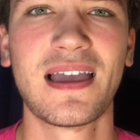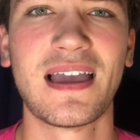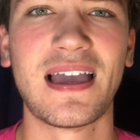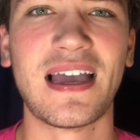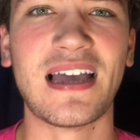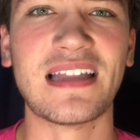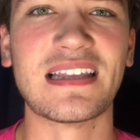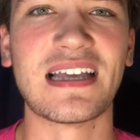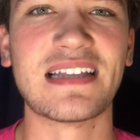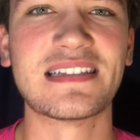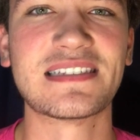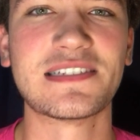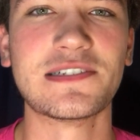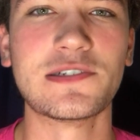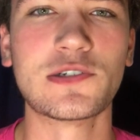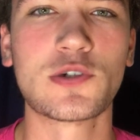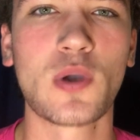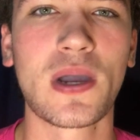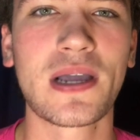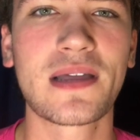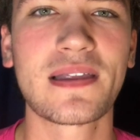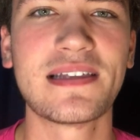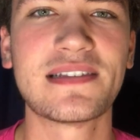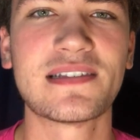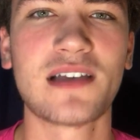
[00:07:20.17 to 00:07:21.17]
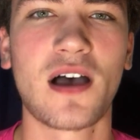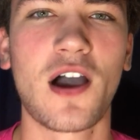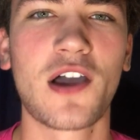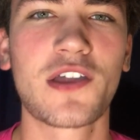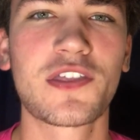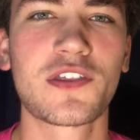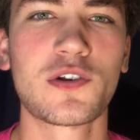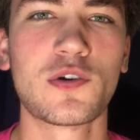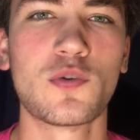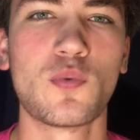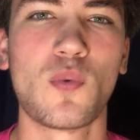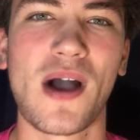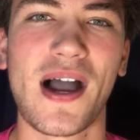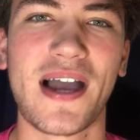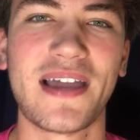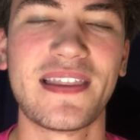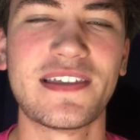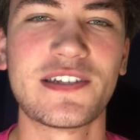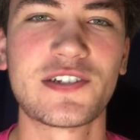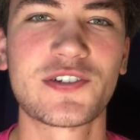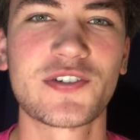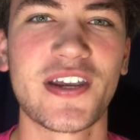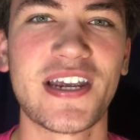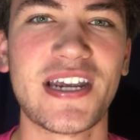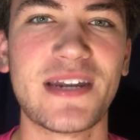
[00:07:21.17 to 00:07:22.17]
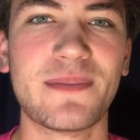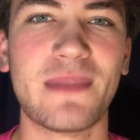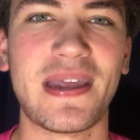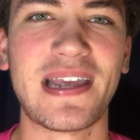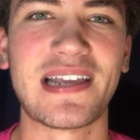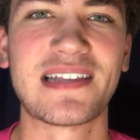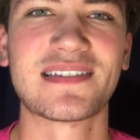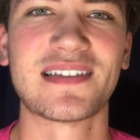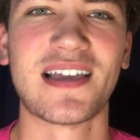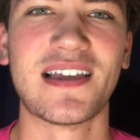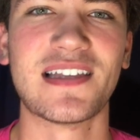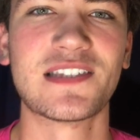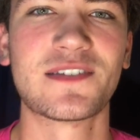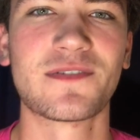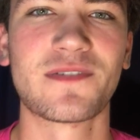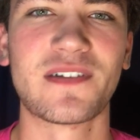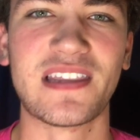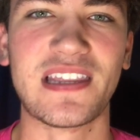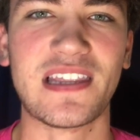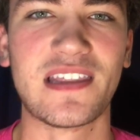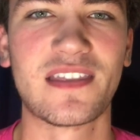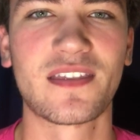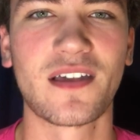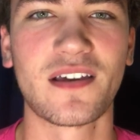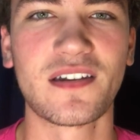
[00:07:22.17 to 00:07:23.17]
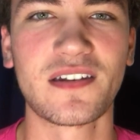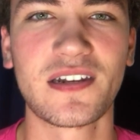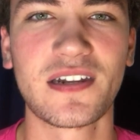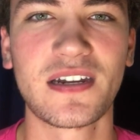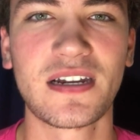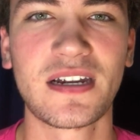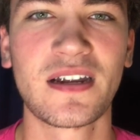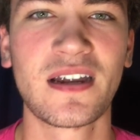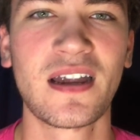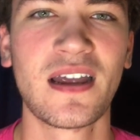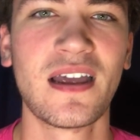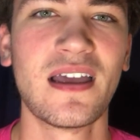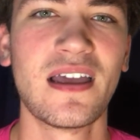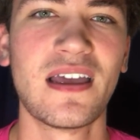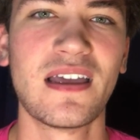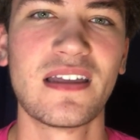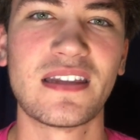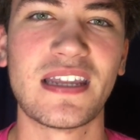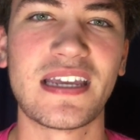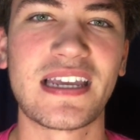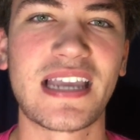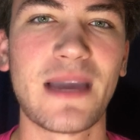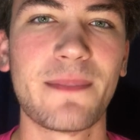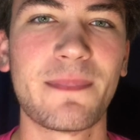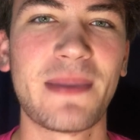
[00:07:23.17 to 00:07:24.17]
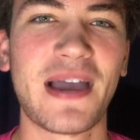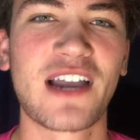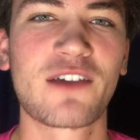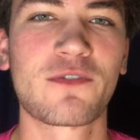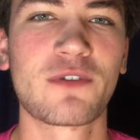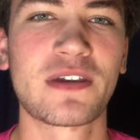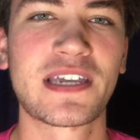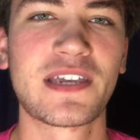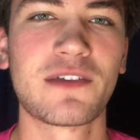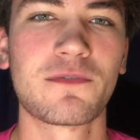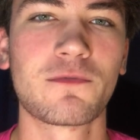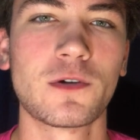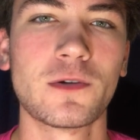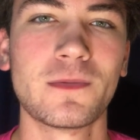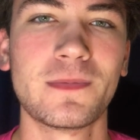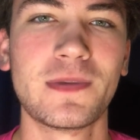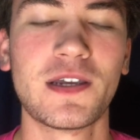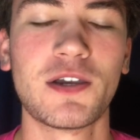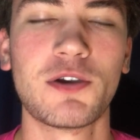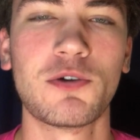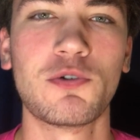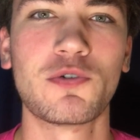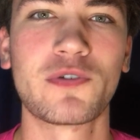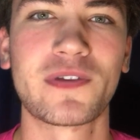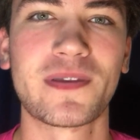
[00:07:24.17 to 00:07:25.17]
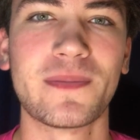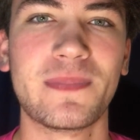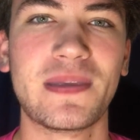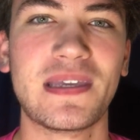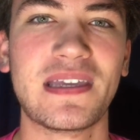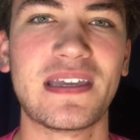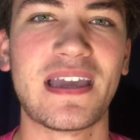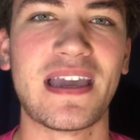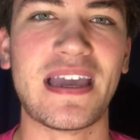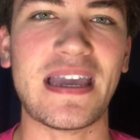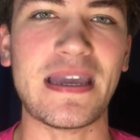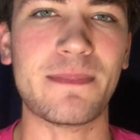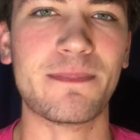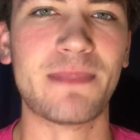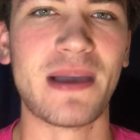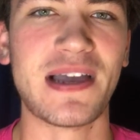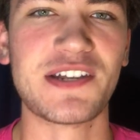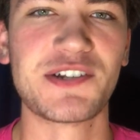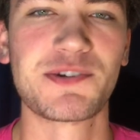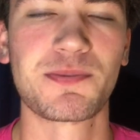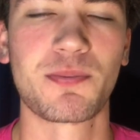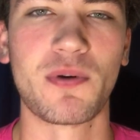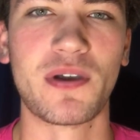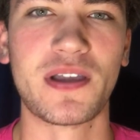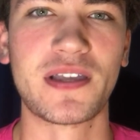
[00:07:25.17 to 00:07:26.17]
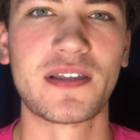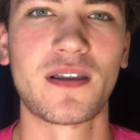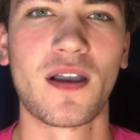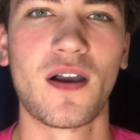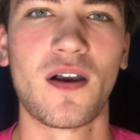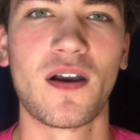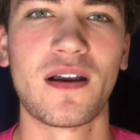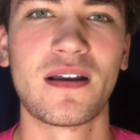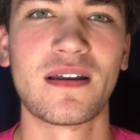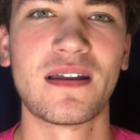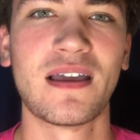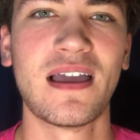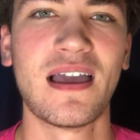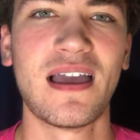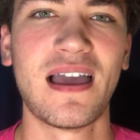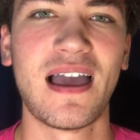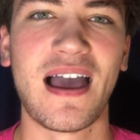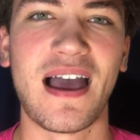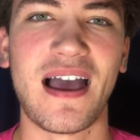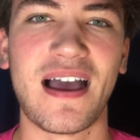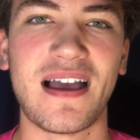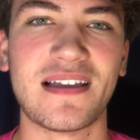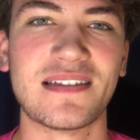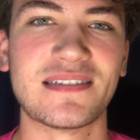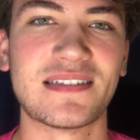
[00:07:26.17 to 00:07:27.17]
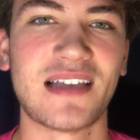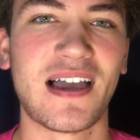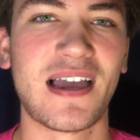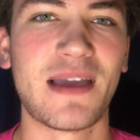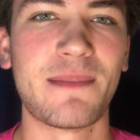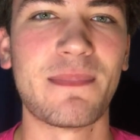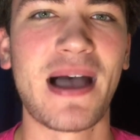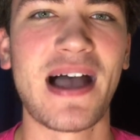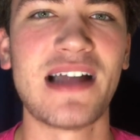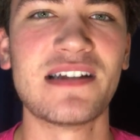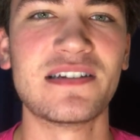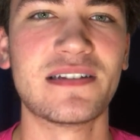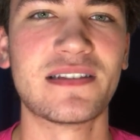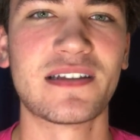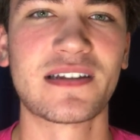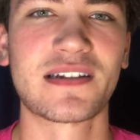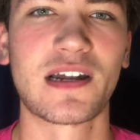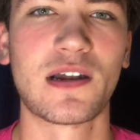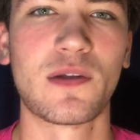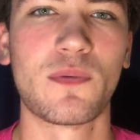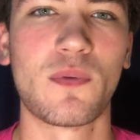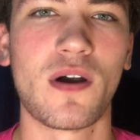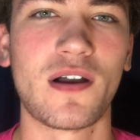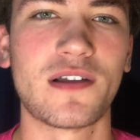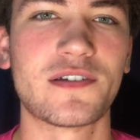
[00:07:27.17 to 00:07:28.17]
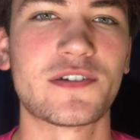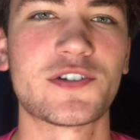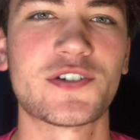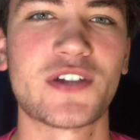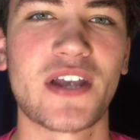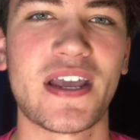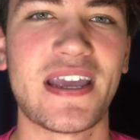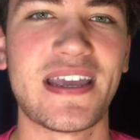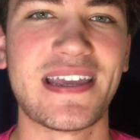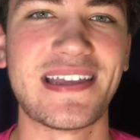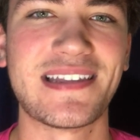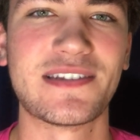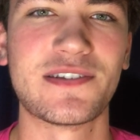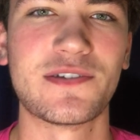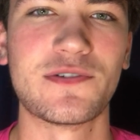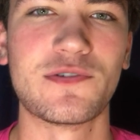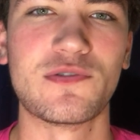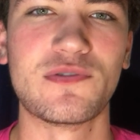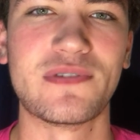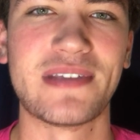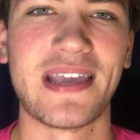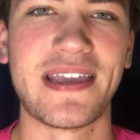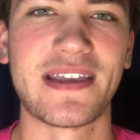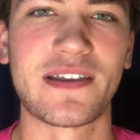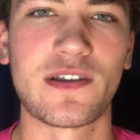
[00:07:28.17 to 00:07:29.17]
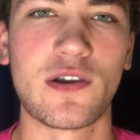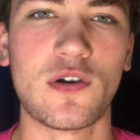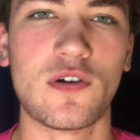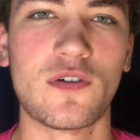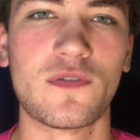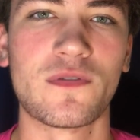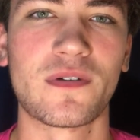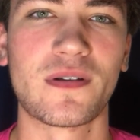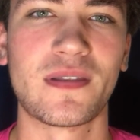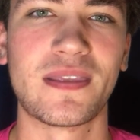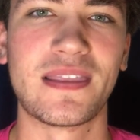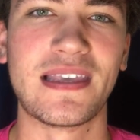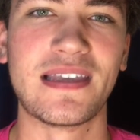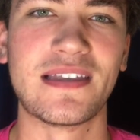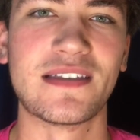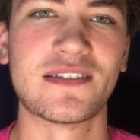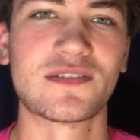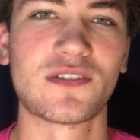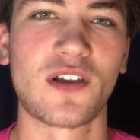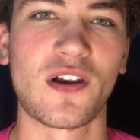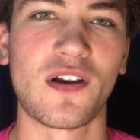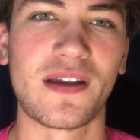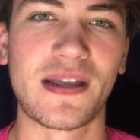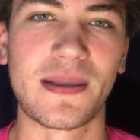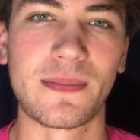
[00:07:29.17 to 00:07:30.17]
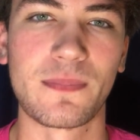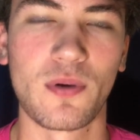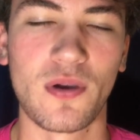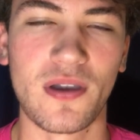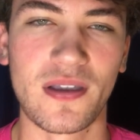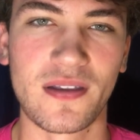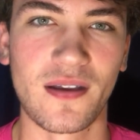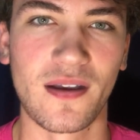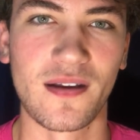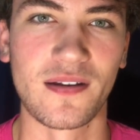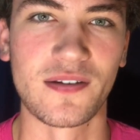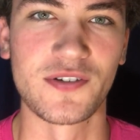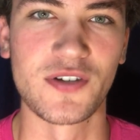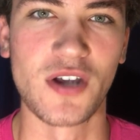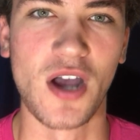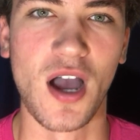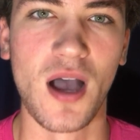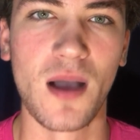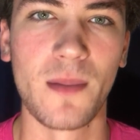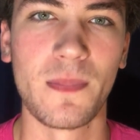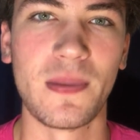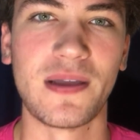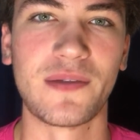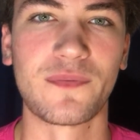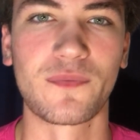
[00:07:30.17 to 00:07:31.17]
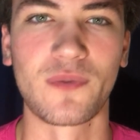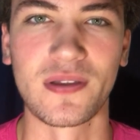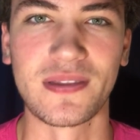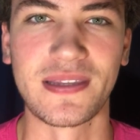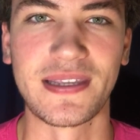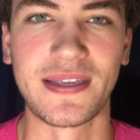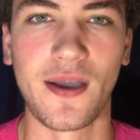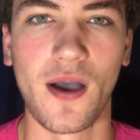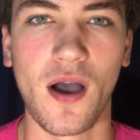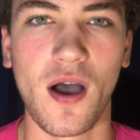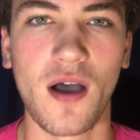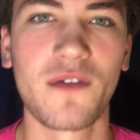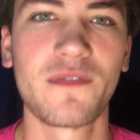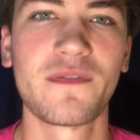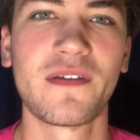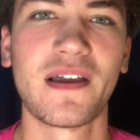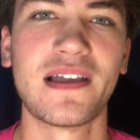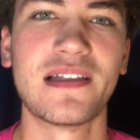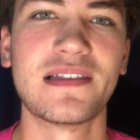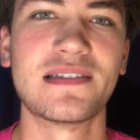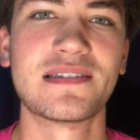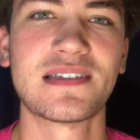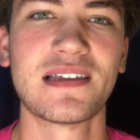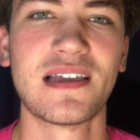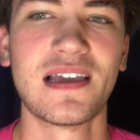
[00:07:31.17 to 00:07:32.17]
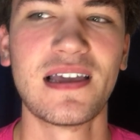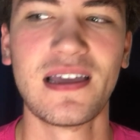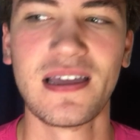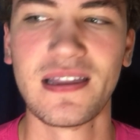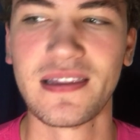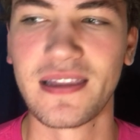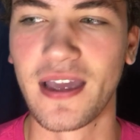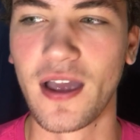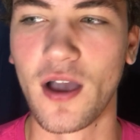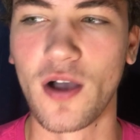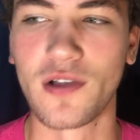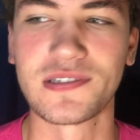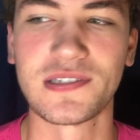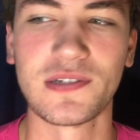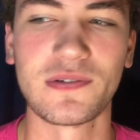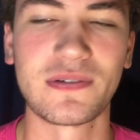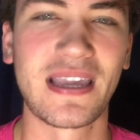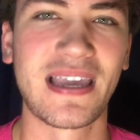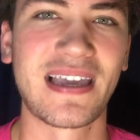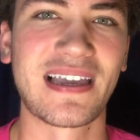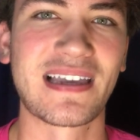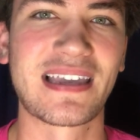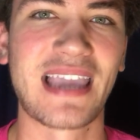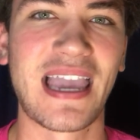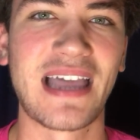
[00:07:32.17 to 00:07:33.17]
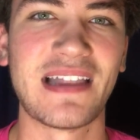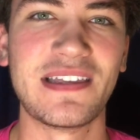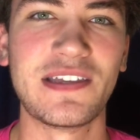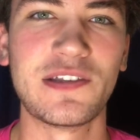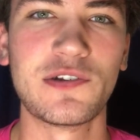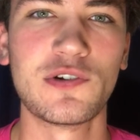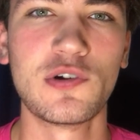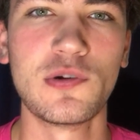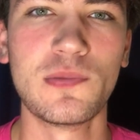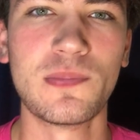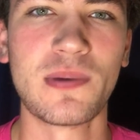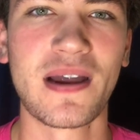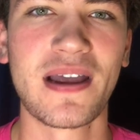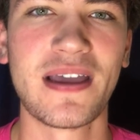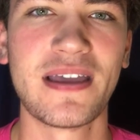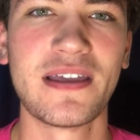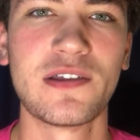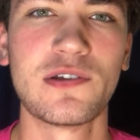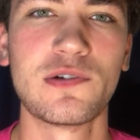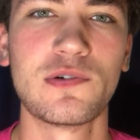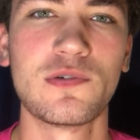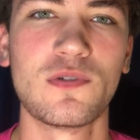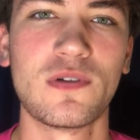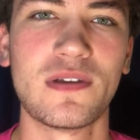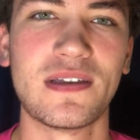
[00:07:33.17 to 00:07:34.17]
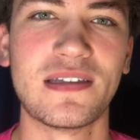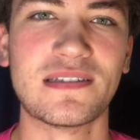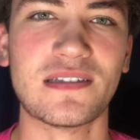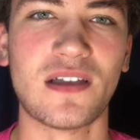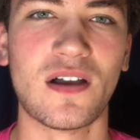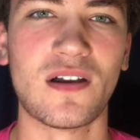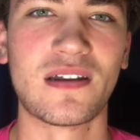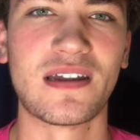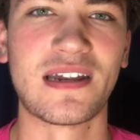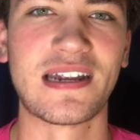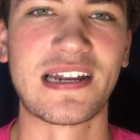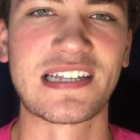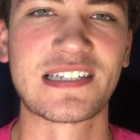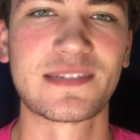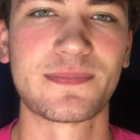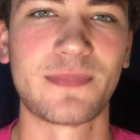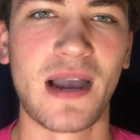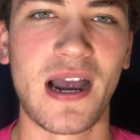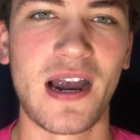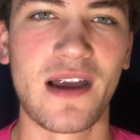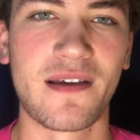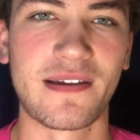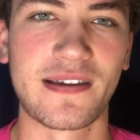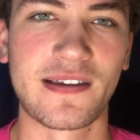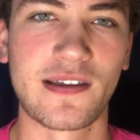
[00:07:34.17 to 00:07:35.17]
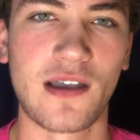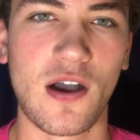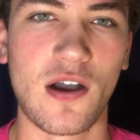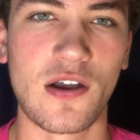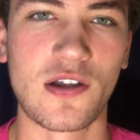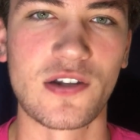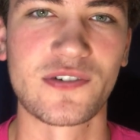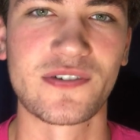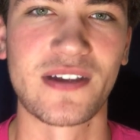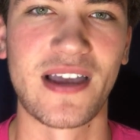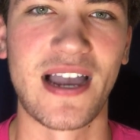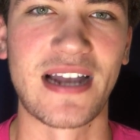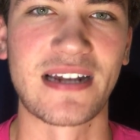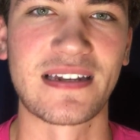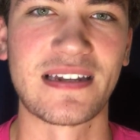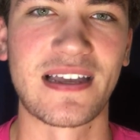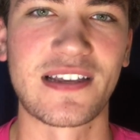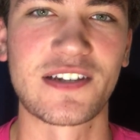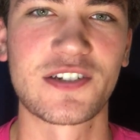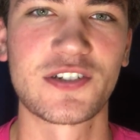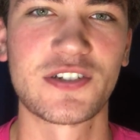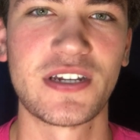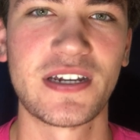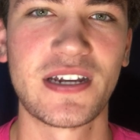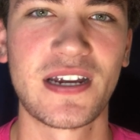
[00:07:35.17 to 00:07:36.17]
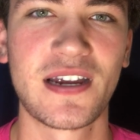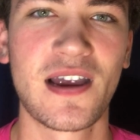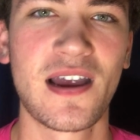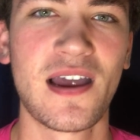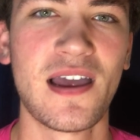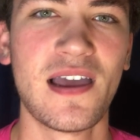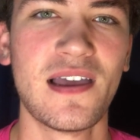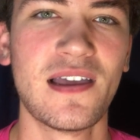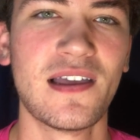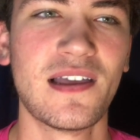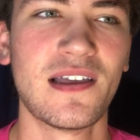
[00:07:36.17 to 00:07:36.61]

And then to quickly talk through why this trade makes sense for the Thunder, they get back Ricky Rubio, who could be a bench point guard, as I imagine they're going to want Shea to take over the starting point guard job and run the offense. They also get Kelly Oubre, who is on an expiring contract next year.